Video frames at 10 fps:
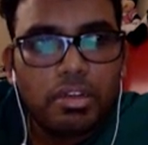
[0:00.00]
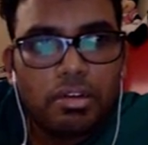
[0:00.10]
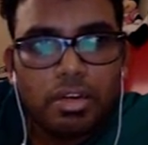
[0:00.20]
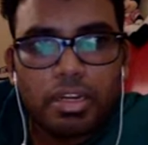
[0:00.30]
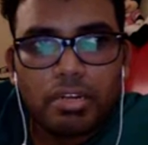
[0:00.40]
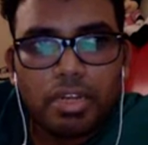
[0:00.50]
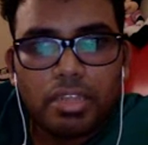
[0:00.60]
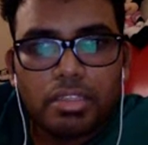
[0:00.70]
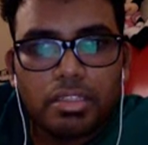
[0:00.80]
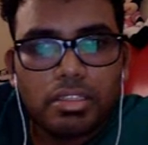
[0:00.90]
Okay, anyway, I
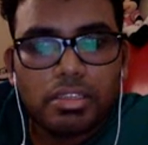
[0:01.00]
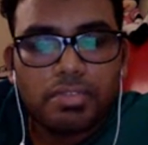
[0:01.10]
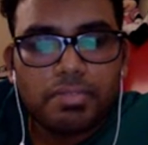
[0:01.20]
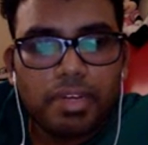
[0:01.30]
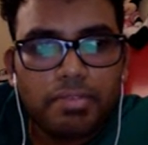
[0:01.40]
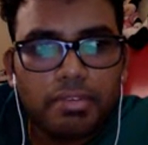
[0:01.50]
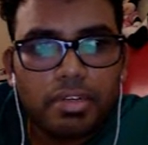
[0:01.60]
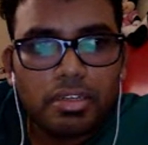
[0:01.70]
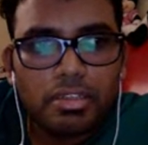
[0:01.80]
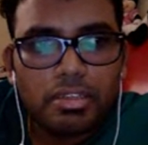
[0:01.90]
think this is fine for
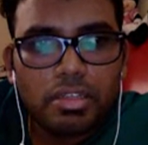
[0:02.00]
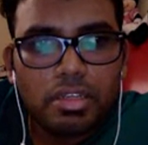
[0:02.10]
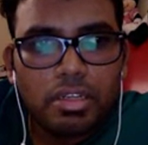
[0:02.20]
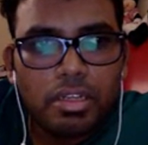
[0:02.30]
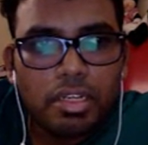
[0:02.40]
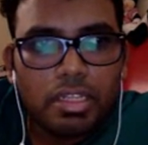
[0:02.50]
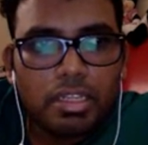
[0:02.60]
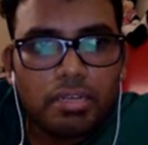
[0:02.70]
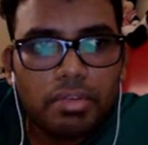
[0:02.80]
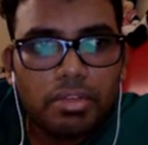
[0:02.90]
us. And
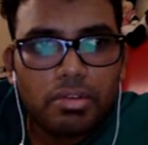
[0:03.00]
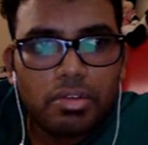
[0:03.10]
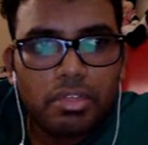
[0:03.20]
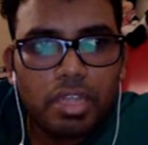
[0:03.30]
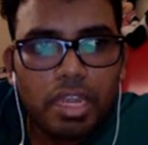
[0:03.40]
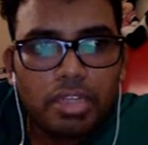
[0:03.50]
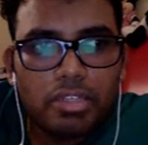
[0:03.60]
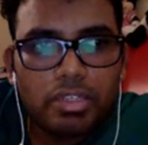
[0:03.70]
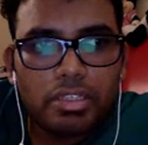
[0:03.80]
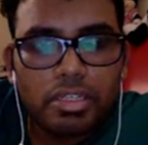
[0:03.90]
then we need to go to the
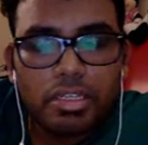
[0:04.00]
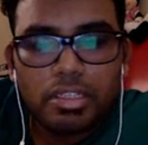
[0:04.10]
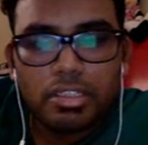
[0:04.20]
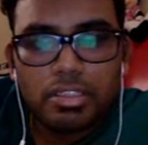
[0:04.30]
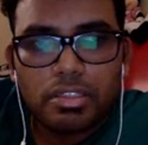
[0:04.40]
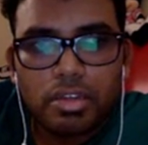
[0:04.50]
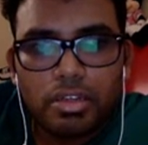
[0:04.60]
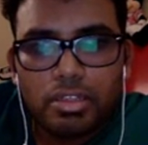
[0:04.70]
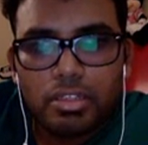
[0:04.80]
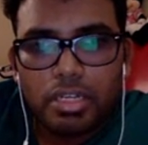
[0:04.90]
Android
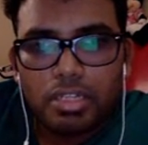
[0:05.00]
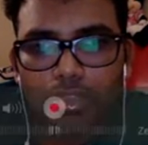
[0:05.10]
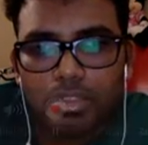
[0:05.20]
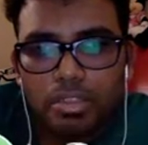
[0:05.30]
settings.gradle.